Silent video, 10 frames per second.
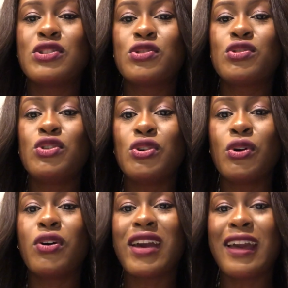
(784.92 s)
It's
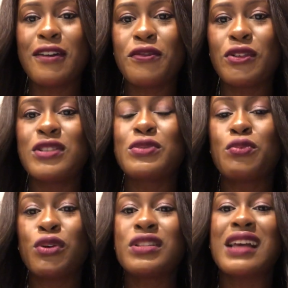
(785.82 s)
your effort,
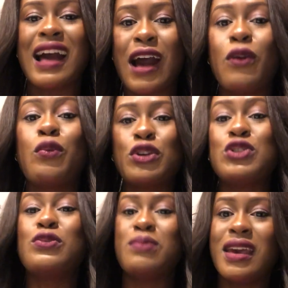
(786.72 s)
what how
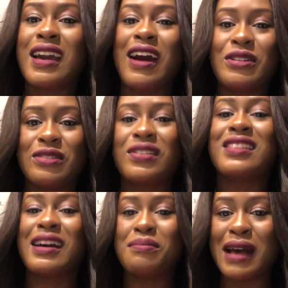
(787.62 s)
what you make out of
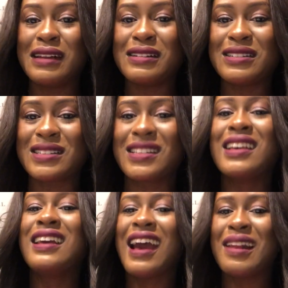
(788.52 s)
it that matters.
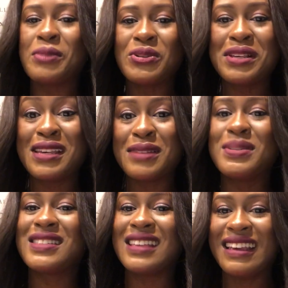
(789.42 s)
And I'm going to keep
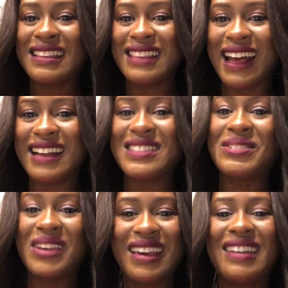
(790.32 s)
saying that,
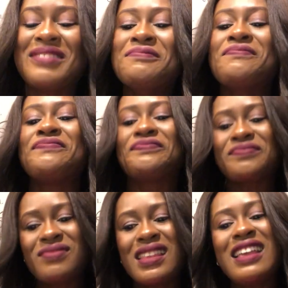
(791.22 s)
okay?
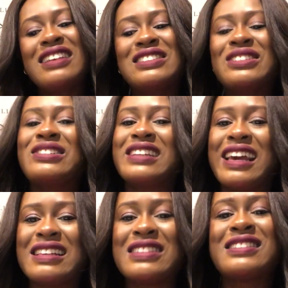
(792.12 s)
So
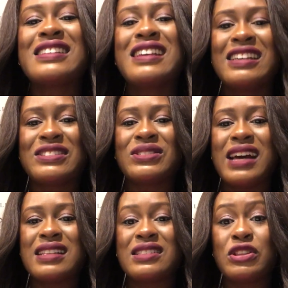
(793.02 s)
yes, so
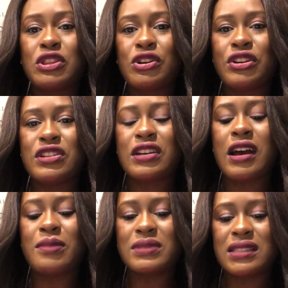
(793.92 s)
that's the third
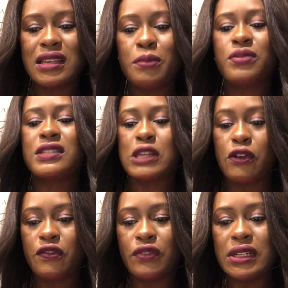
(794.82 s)
um, tip,
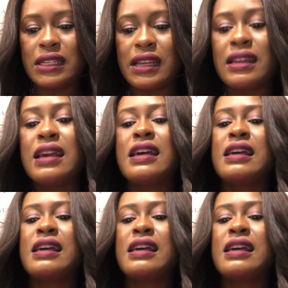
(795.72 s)
self-funding.